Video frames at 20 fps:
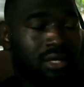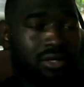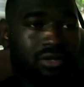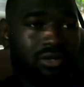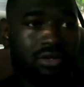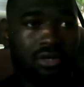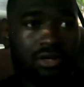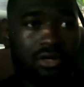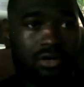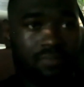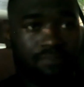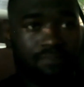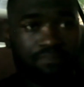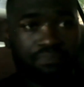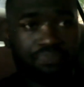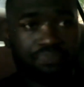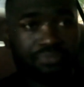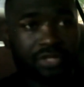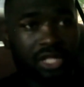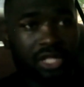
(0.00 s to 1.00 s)
you know.
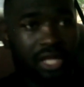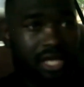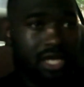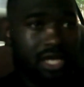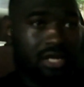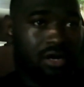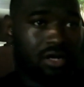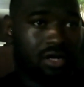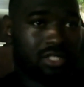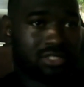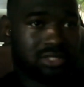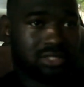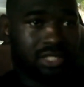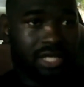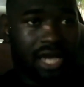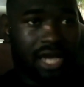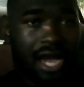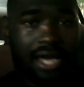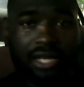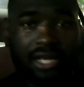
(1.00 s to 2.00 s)
And
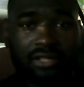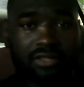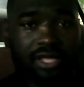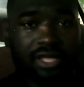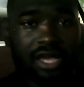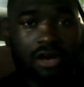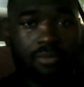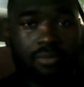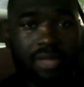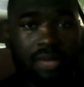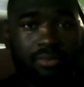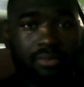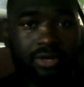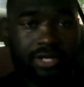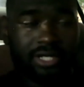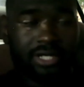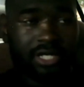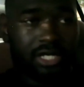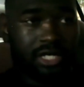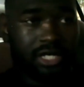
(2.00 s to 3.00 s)
honestly, I didn't think I'll be able
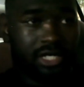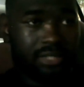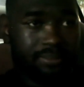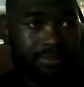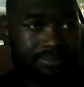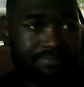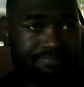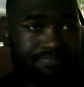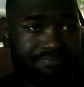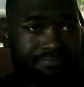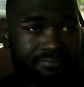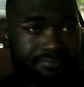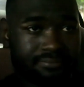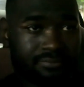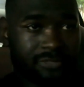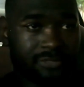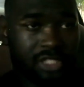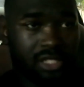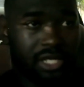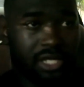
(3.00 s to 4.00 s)
to um,
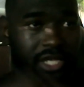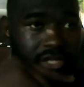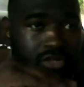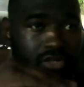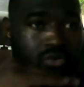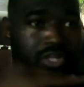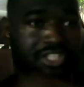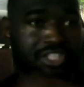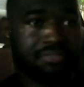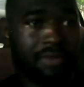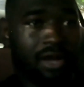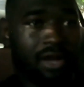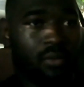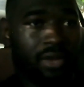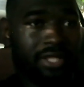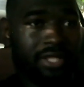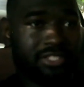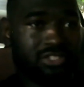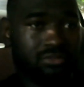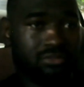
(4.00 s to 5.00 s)
increase my
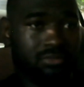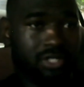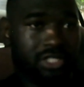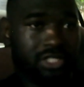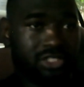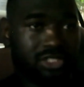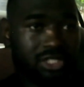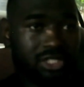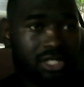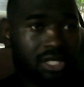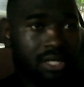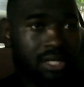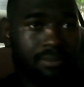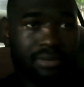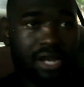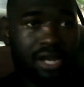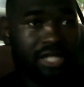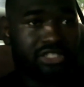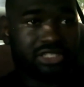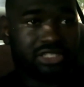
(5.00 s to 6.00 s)
weight too much,
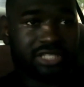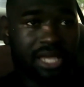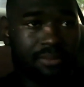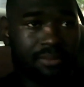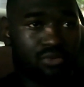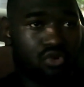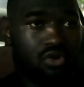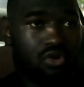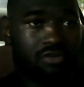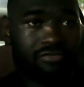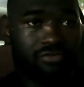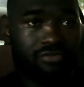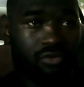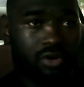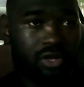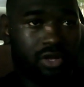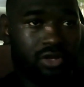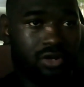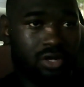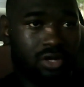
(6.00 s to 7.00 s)
but I just kept going
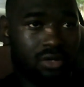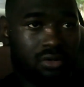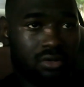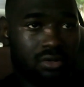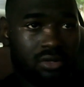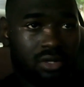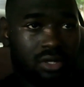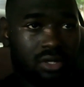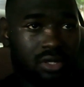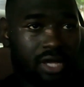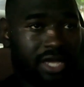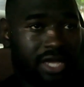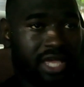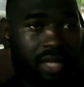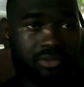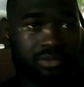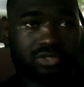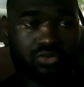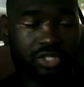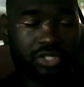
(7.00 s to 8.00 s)
for it, you know. I
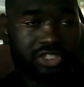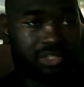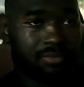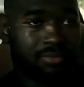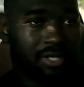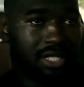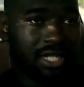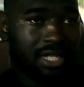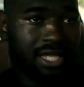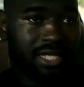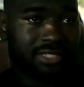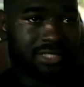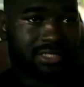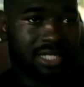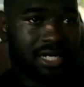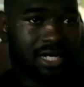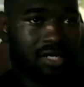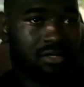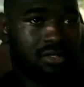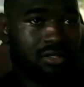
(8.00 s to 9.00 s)
kept stretching my legs
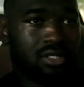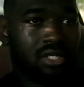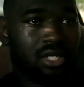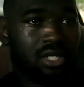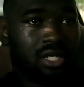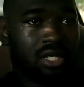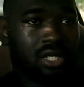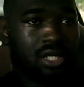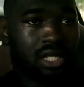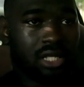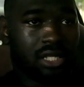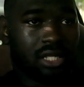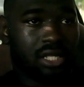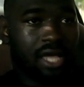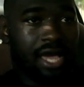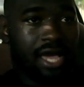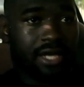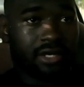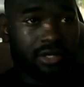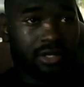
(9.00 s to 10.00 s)
out,
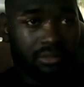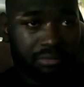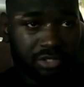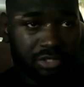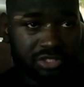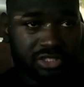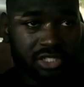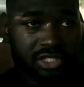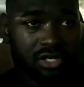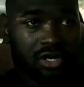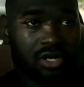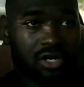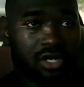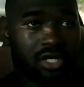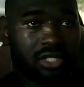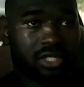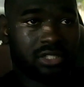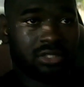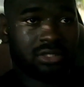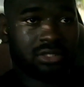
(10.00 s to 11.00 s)
had good music
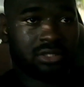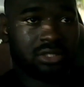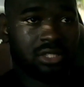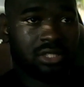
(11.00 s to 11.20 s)
on,